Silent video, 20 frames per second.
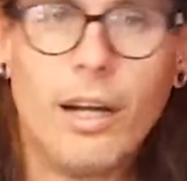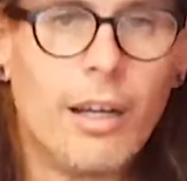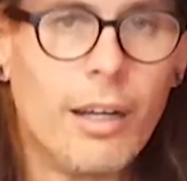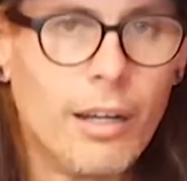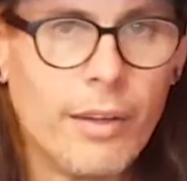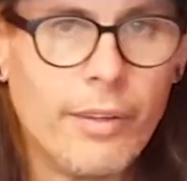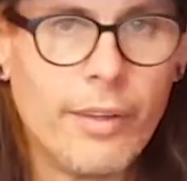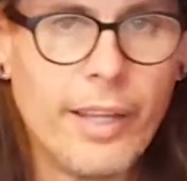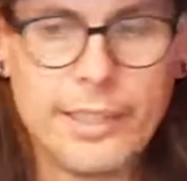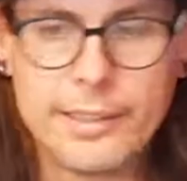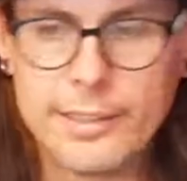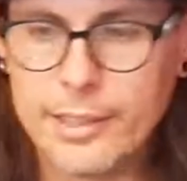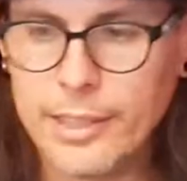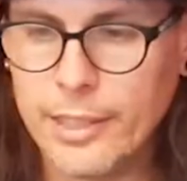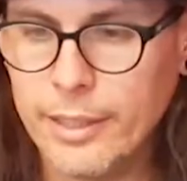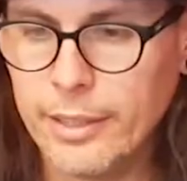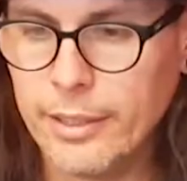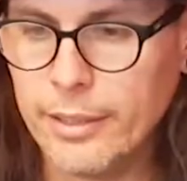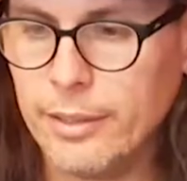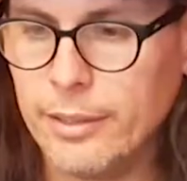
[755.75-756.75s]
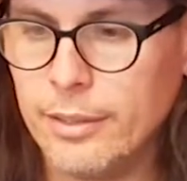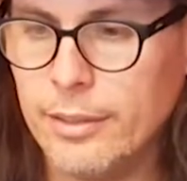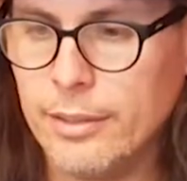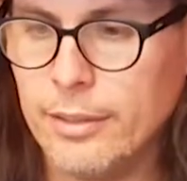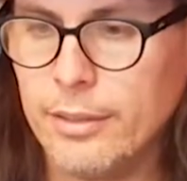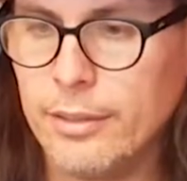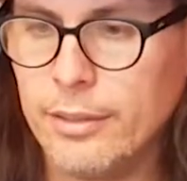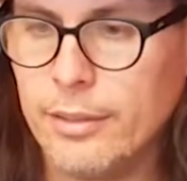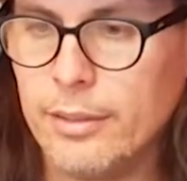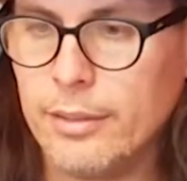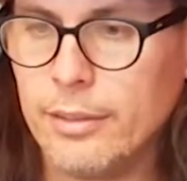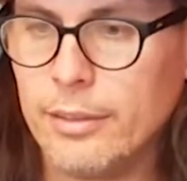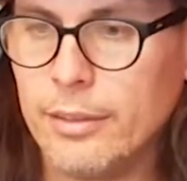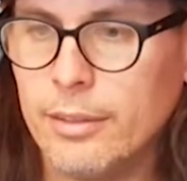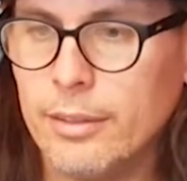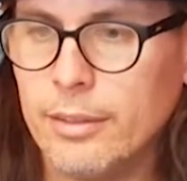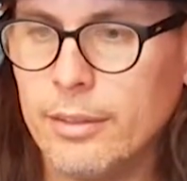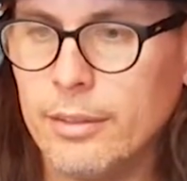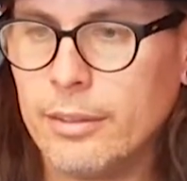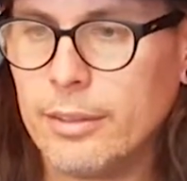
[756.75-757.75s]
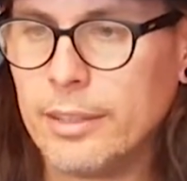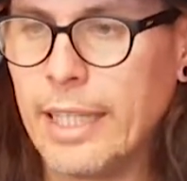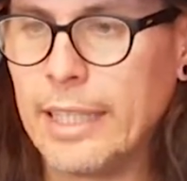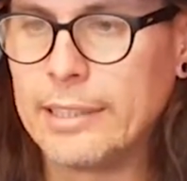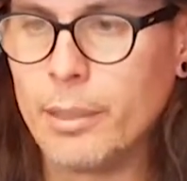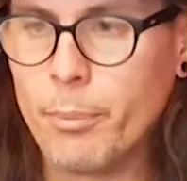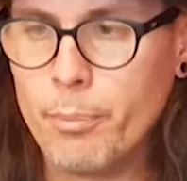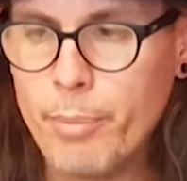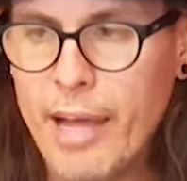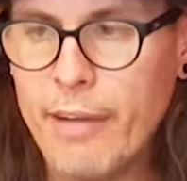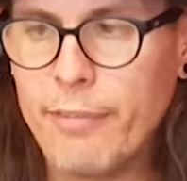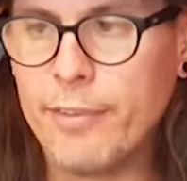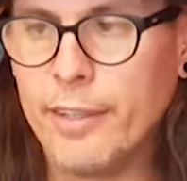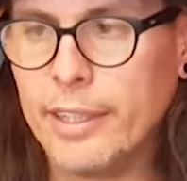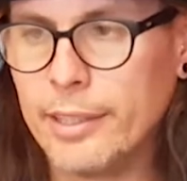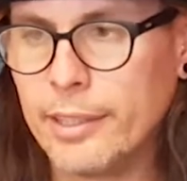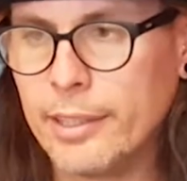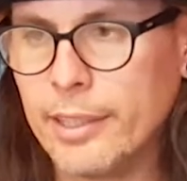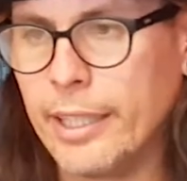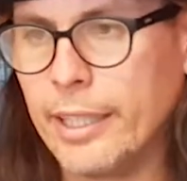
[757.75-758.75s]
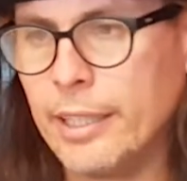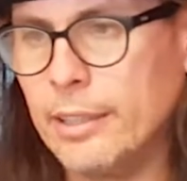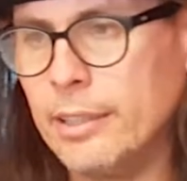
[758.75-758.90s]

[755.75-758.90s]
That's a baffling thing.